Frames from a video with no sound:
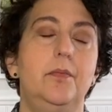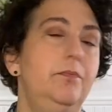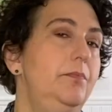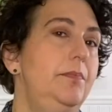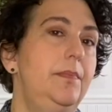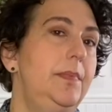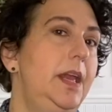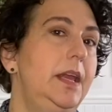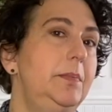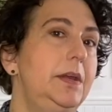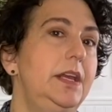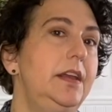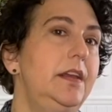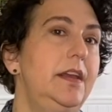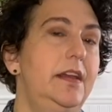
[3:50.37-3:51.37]

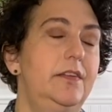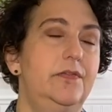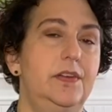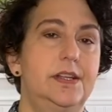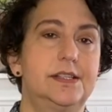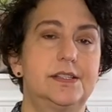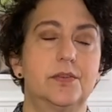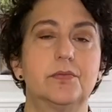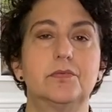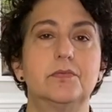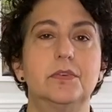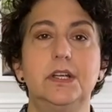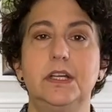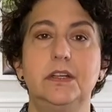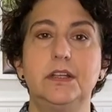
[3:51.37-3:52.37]
Maybe if it's a
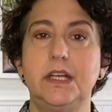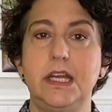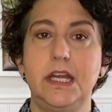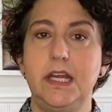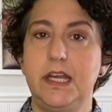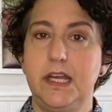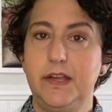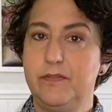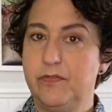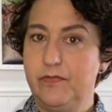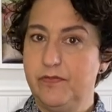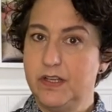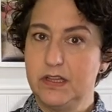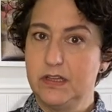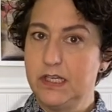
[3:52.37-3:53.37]
really
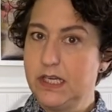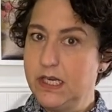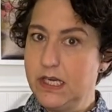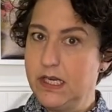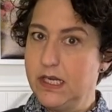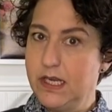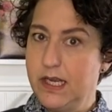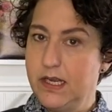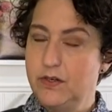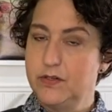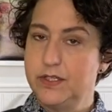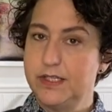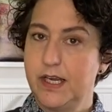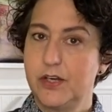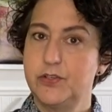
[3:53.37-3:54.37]
fiddly
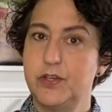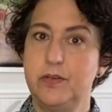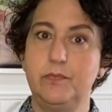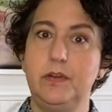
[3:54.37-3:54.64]
intersection,